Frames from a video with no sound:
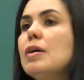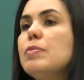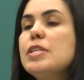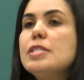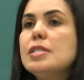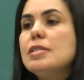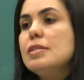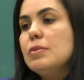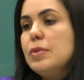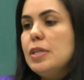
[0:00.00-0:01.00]

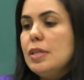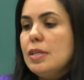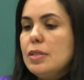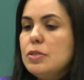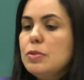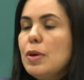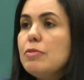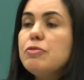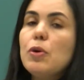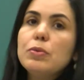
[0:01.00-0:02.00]
we do a
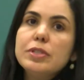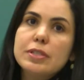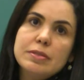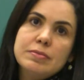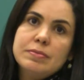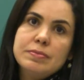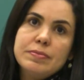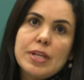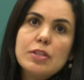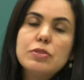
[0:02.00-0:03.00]
folder,
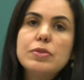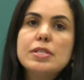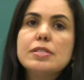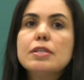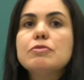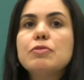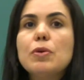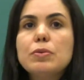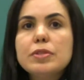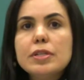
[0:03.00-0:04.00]
a touristic
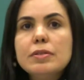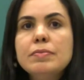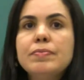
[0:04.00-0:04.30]
folder